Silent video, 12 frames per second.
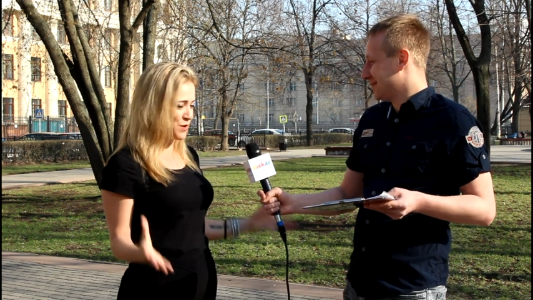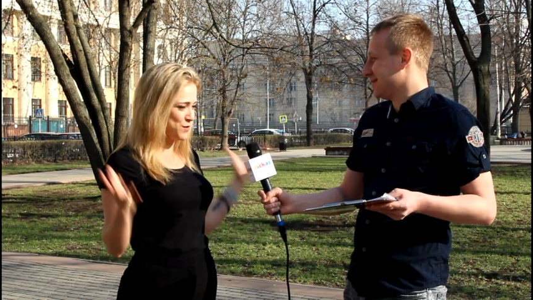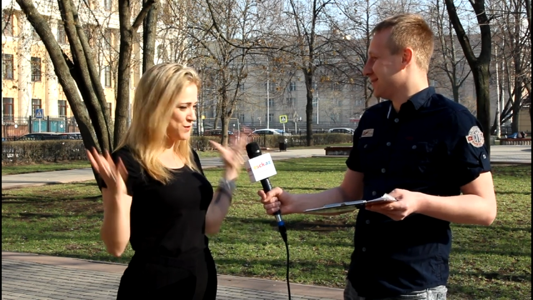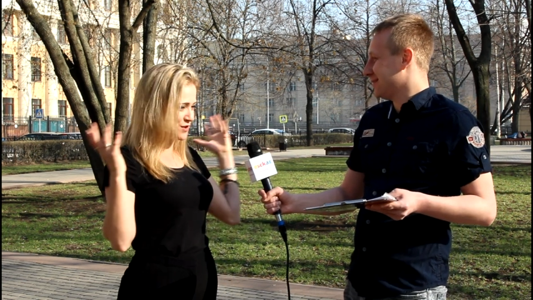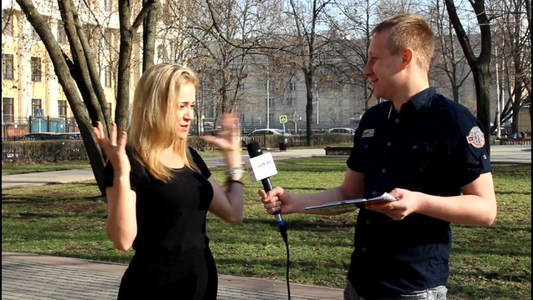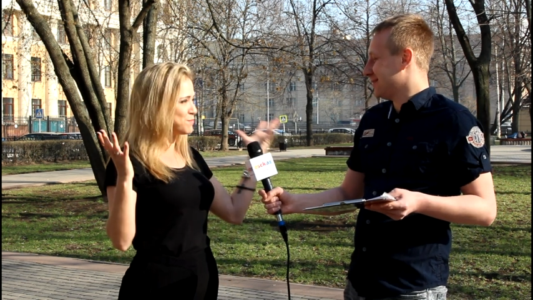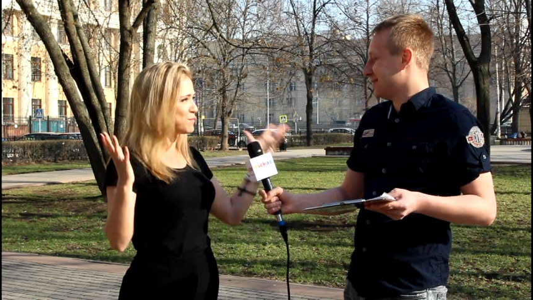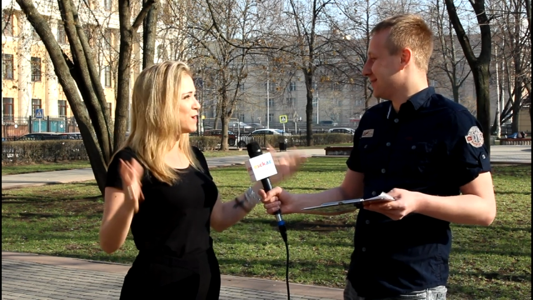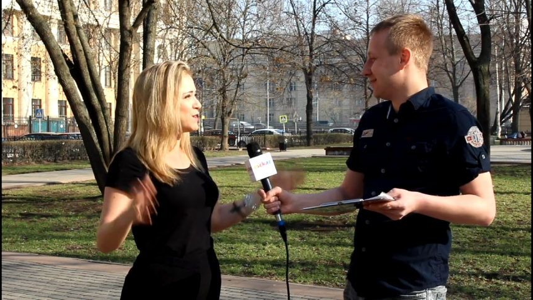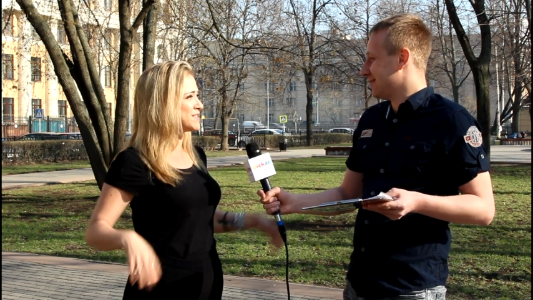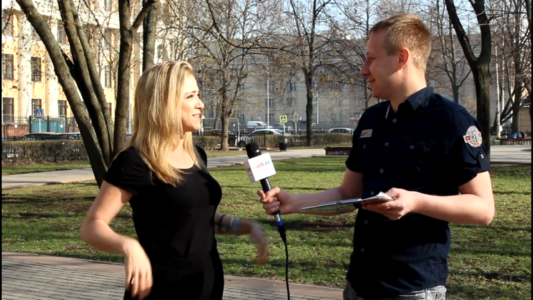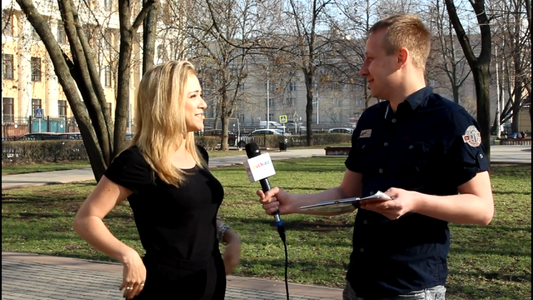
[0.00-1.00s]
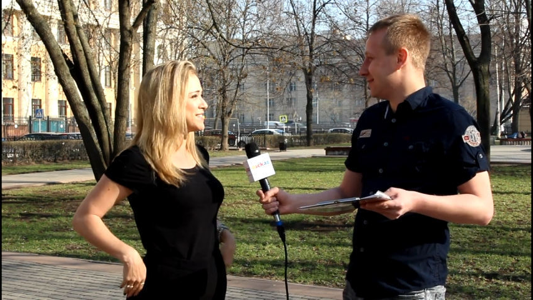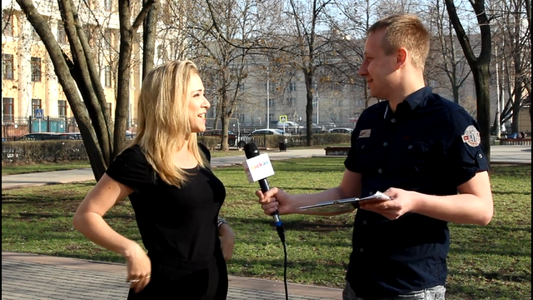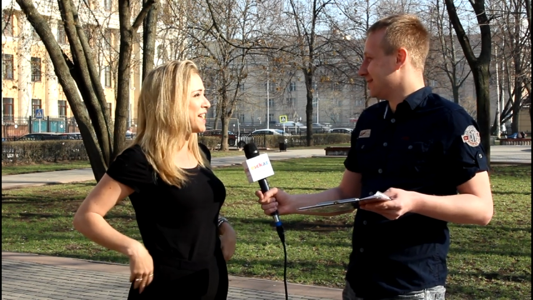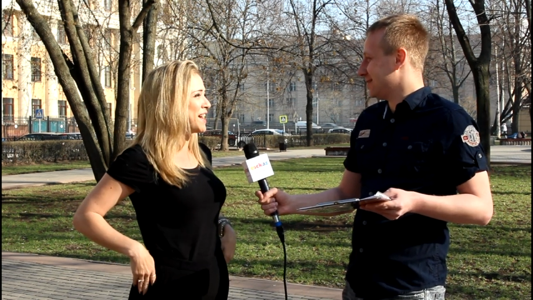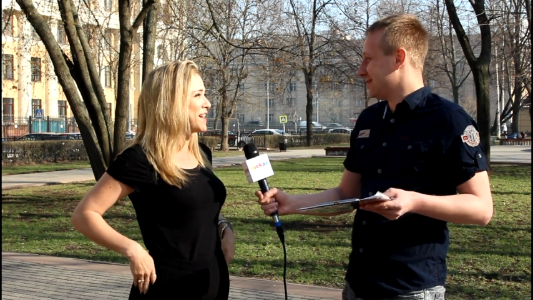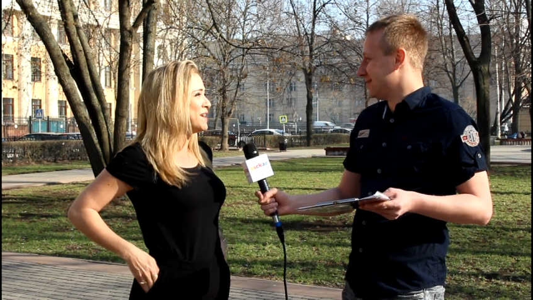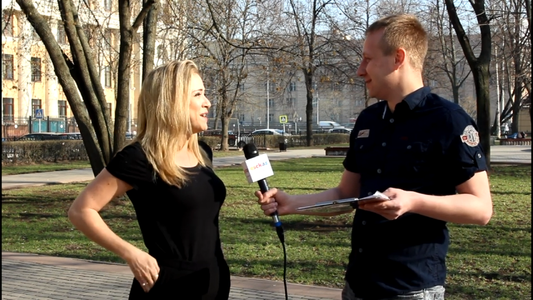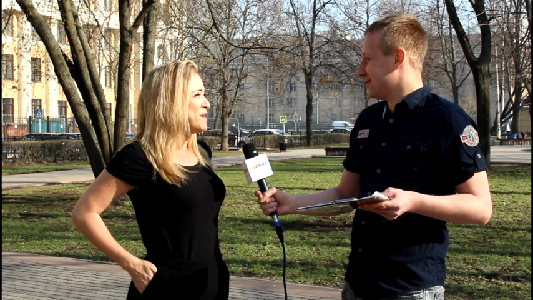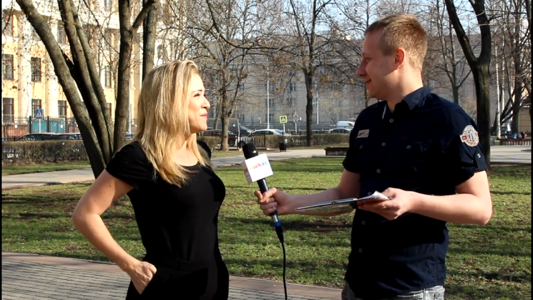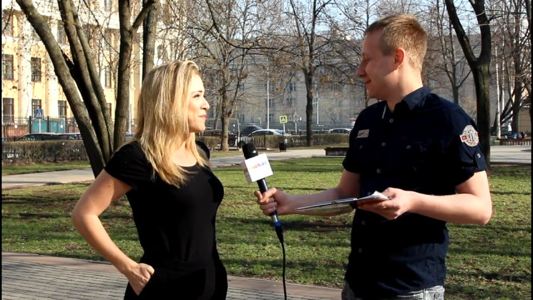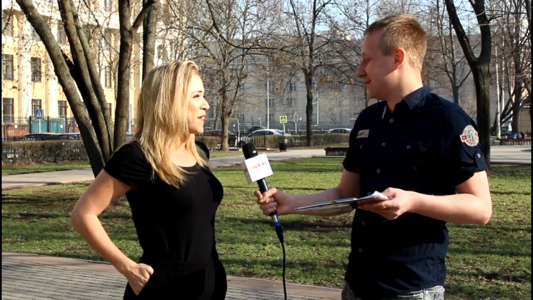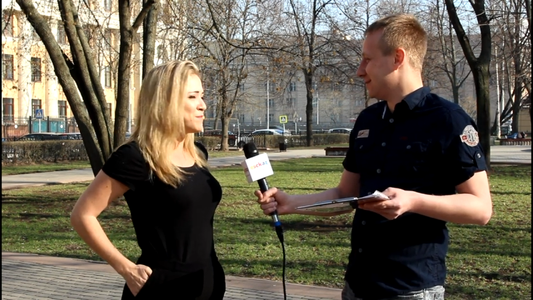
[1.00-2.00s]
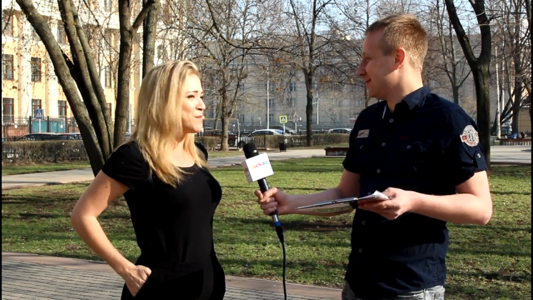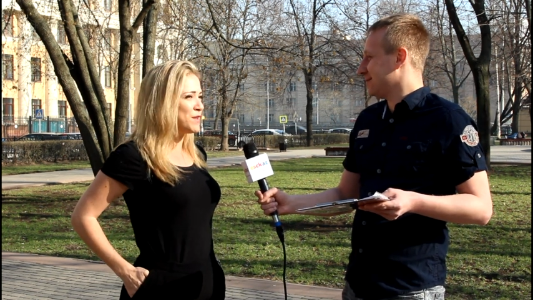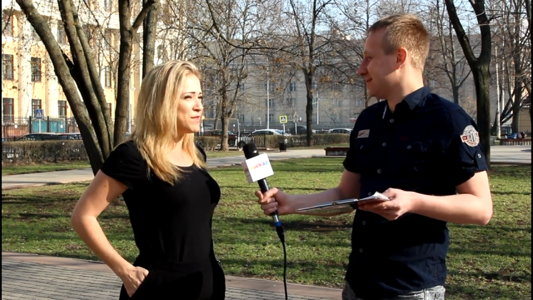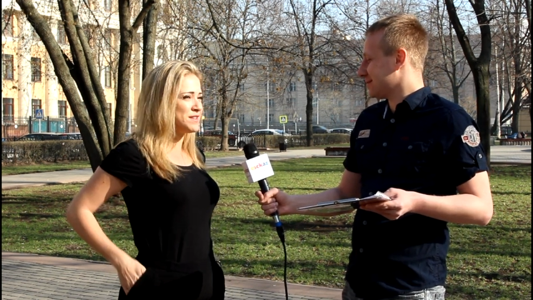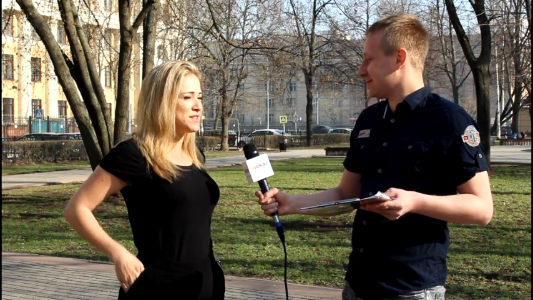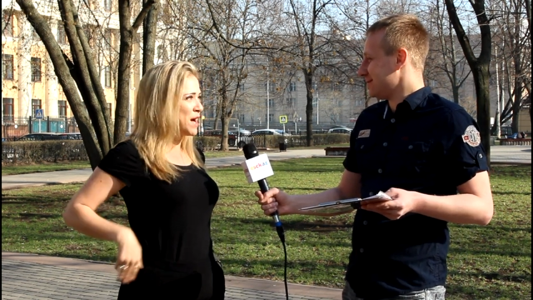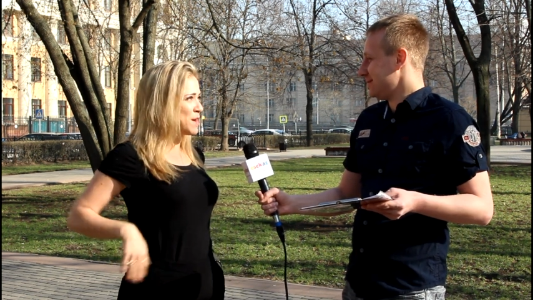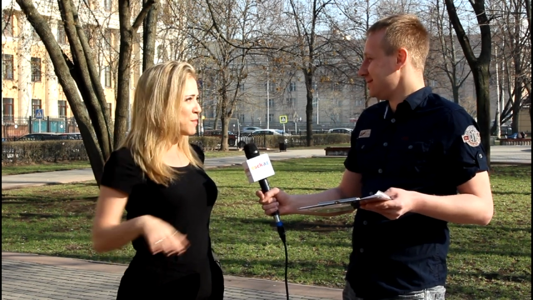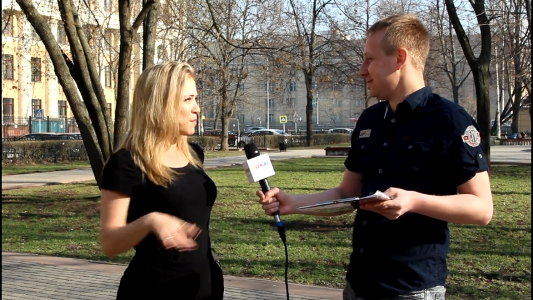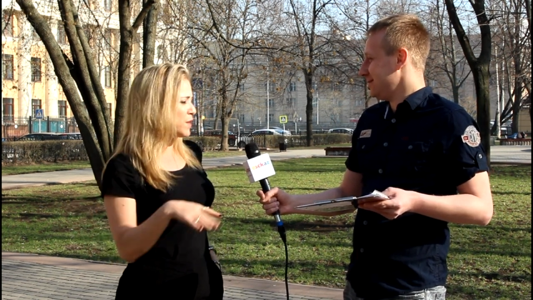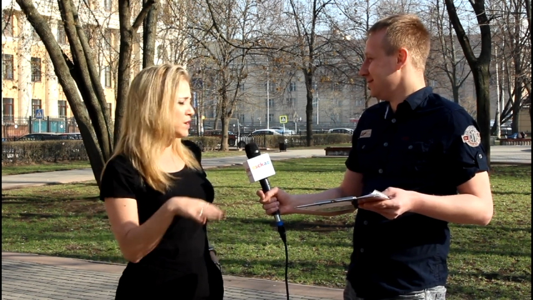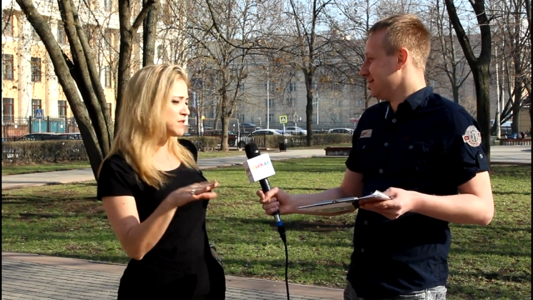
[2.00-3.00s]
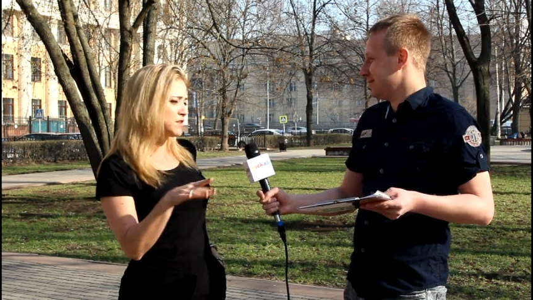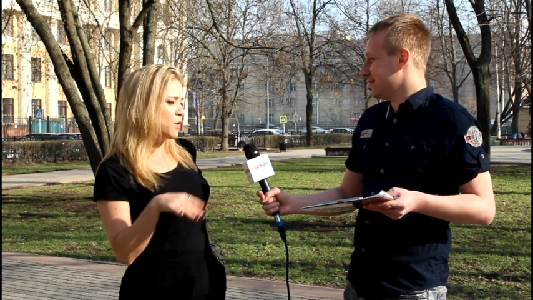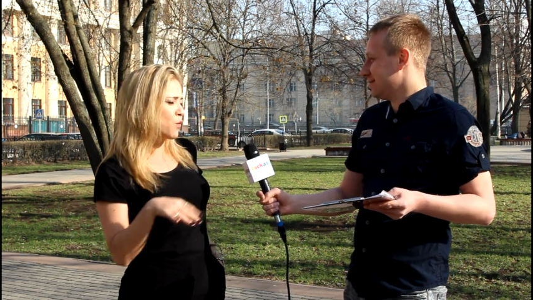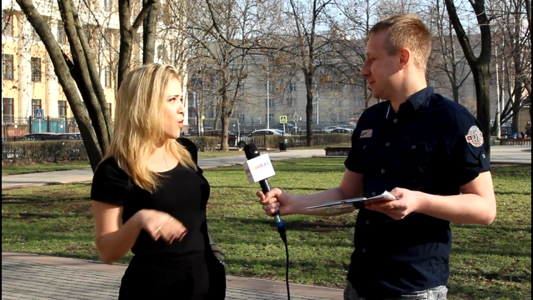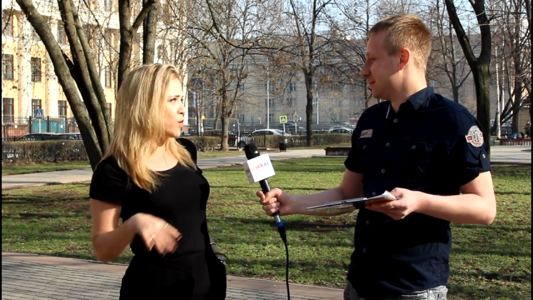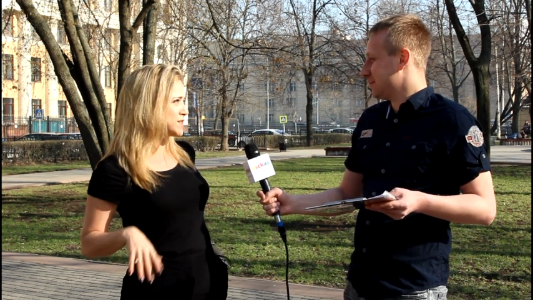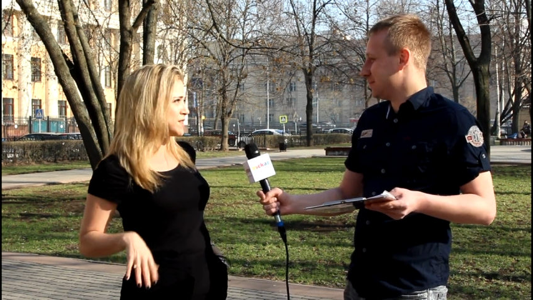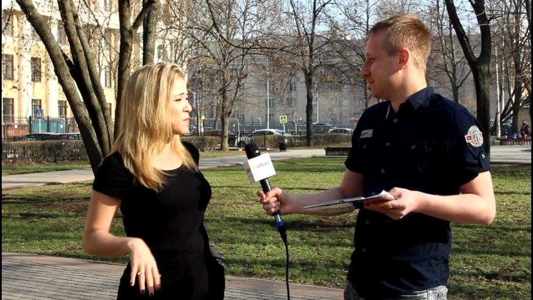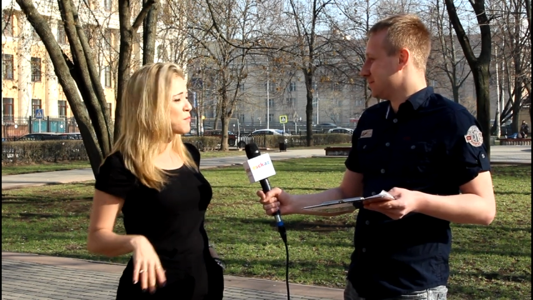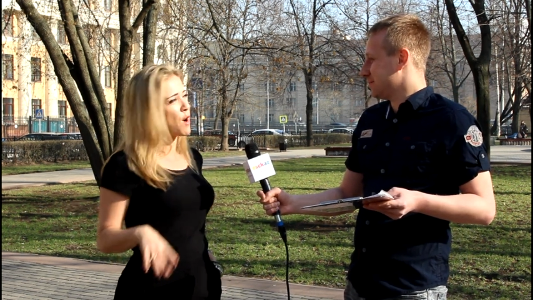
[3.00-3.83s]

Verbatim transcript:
Speaker 1: to just burst in singing. I'm not the type of person that walks in